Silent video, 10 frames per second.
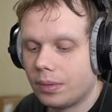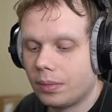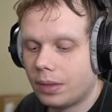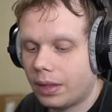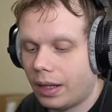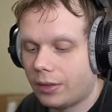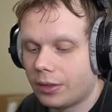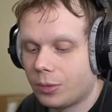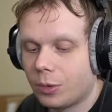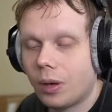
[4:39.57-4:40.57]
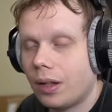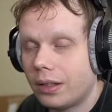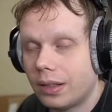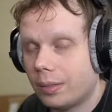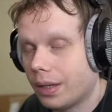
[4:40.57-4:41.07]
But they have some
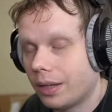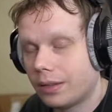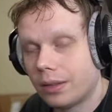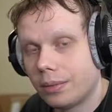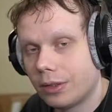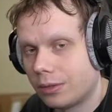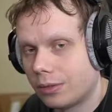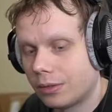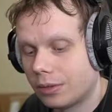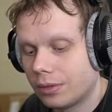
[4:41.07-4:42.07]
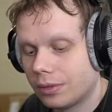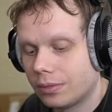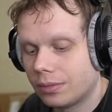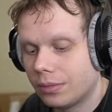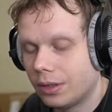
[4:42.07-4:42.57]
quality about them. They're,
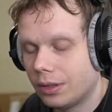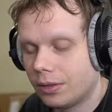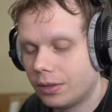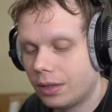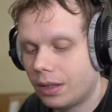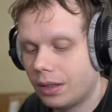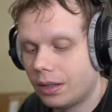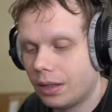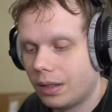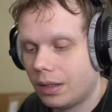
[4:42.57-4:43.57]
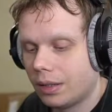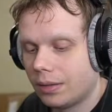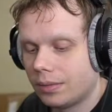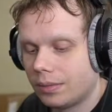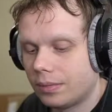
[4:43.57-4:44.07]
you know, they're not
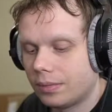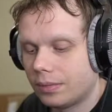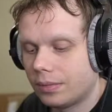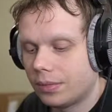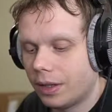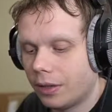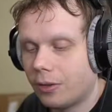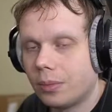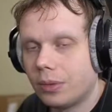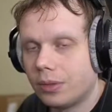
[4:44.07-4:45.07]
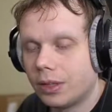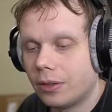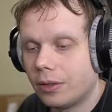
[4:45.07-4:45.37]
terrible.